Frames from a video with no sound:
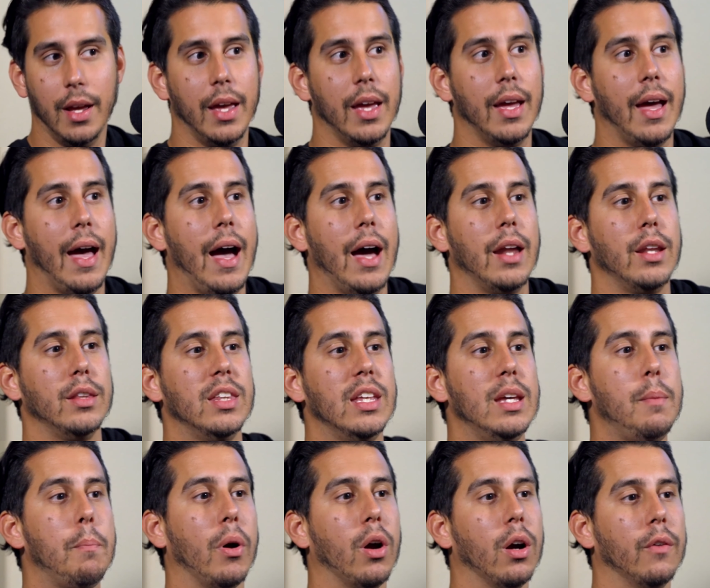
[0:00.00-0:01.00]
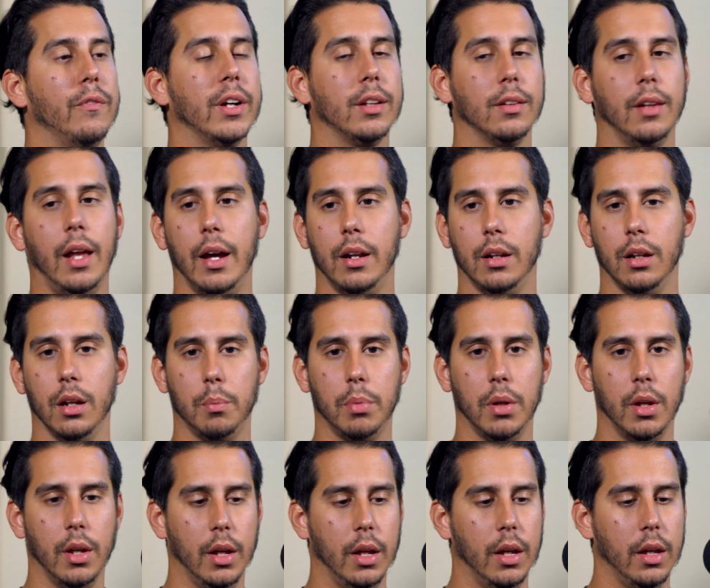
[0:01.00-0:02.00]
It had the perfect lineup.
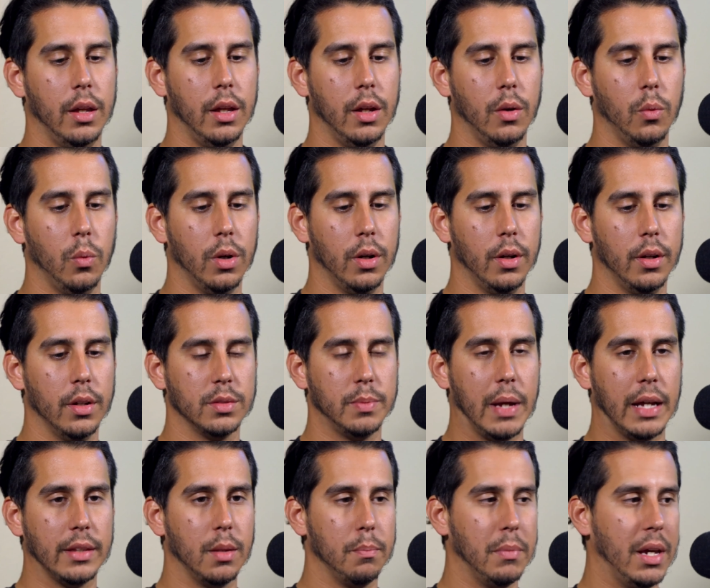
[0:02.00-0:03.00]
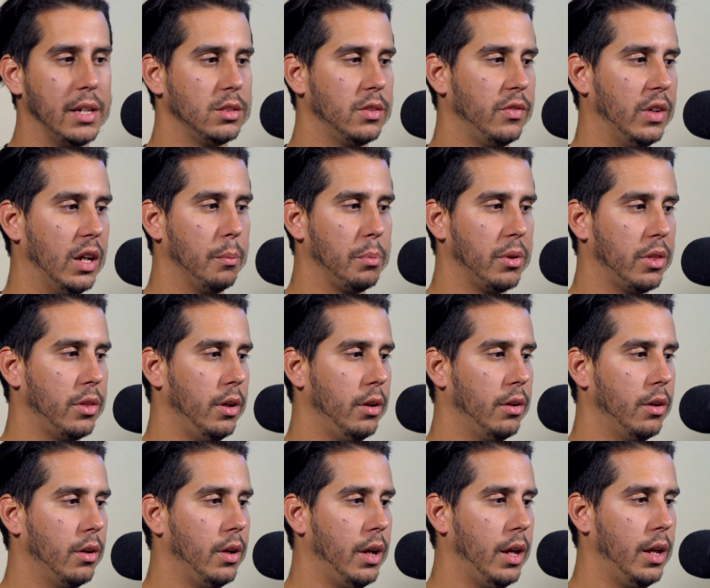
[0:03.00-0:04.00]
It was at the Massive
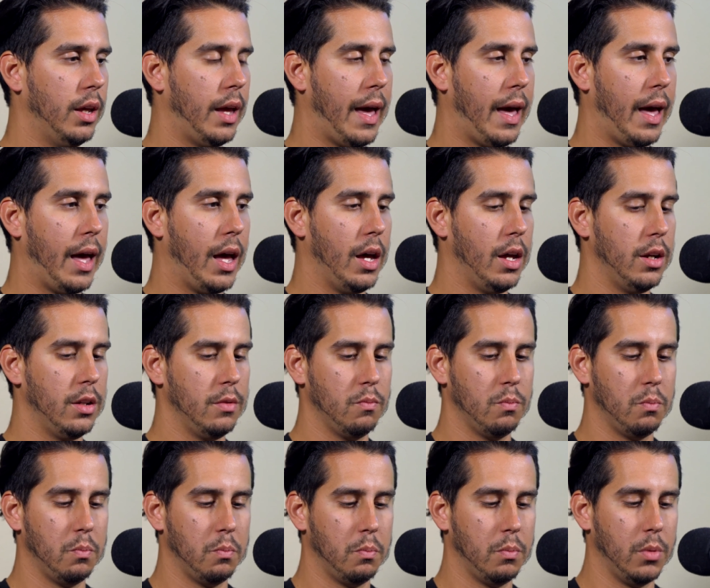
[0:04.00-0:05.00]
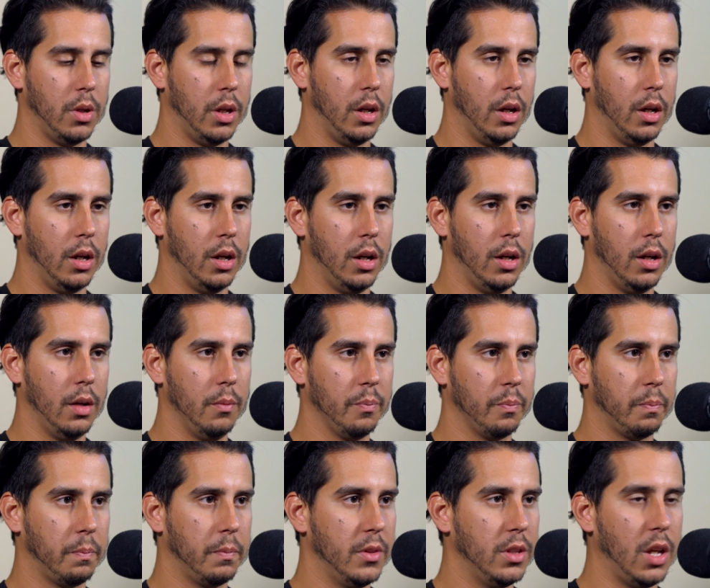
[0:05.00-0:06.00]
Amphitheater. It had
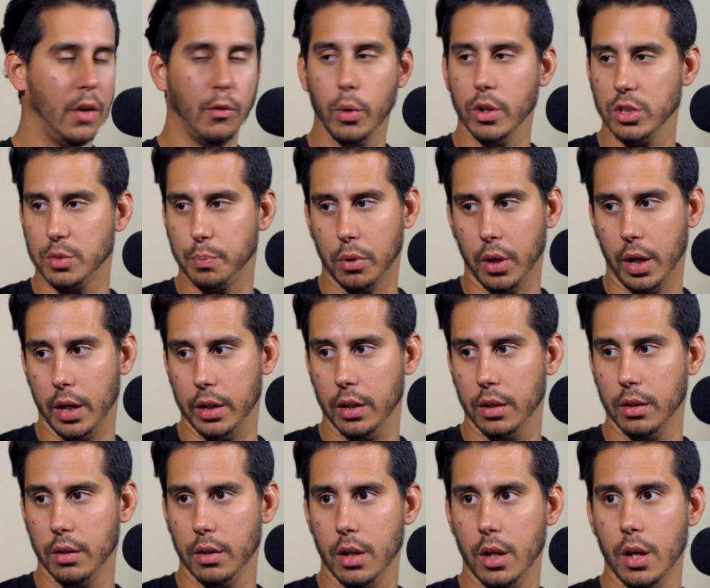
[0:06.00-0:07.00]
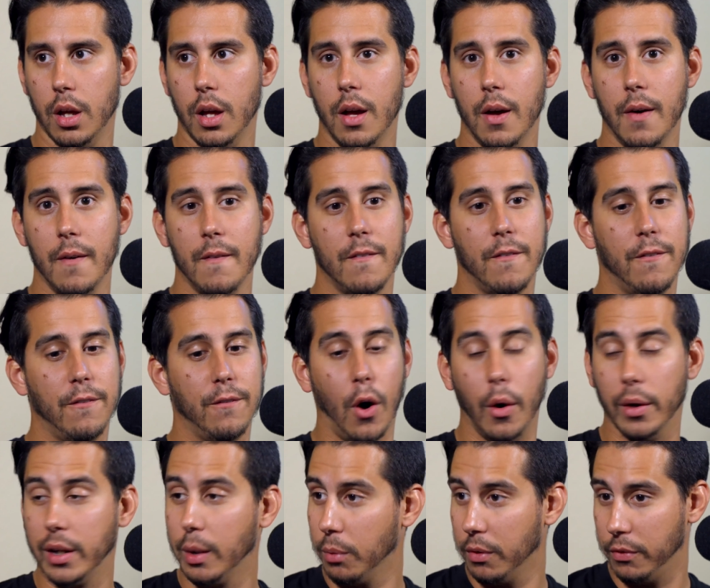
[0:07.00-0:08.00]
Devil Wears Prada,
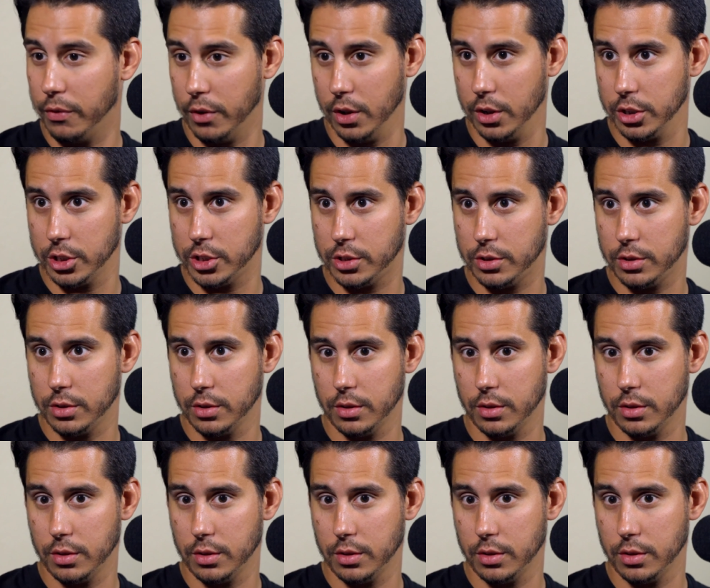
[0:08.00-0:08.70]
Falling in Reverse,